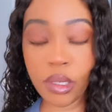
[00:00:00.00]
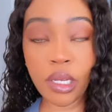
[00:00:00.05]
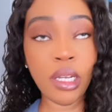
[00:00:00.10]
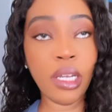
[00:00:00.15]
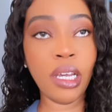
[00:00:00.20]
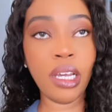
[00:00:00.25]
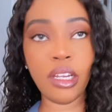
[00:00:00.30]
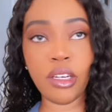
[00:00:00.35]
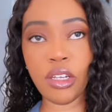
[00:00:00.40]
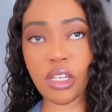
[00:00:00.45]

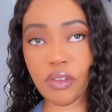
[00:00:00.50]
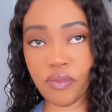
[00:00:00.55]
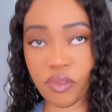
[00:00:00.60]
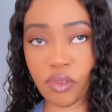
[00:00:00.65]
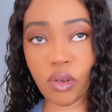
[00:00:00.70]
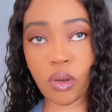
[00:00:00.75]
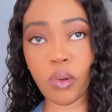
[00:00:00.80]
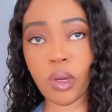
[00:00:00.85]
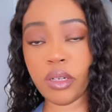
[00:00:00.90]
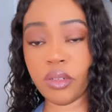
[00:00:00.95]
And if you're
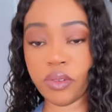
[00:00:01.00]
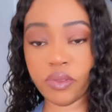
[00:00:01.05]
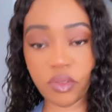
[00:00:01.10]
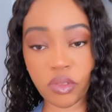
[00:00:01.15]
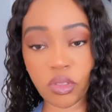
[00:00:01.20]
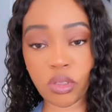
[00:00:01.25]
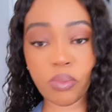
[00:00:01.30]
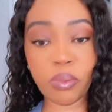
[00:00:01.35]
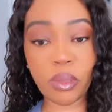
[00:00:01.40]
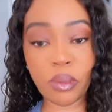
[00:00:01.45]
one of those
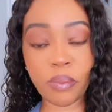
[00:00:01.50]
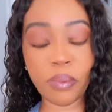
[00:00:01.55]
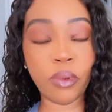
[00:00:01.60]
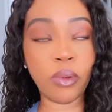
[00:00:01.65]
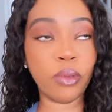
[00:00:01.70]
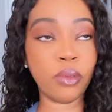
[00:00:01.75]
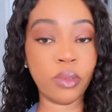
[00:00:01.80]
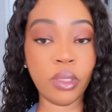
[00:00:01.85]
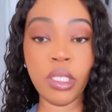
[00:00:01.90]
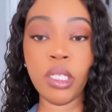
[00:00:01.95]

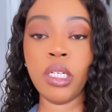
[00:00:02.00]
people,